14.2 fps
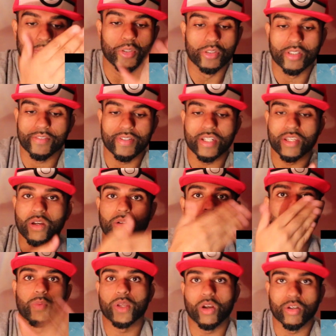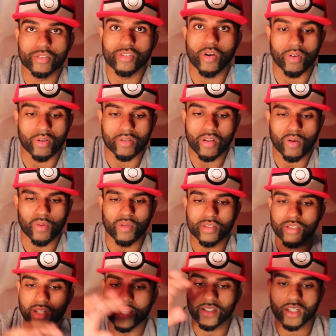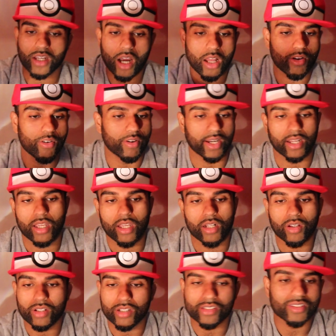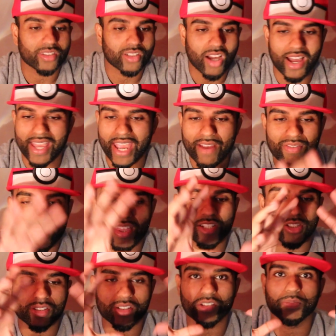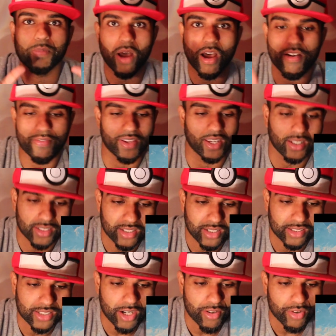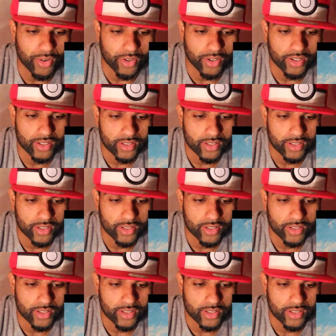music video, here we go, song. No, it's like the colouring. Look at the sky. Everything just looks perfect. Let's carry on.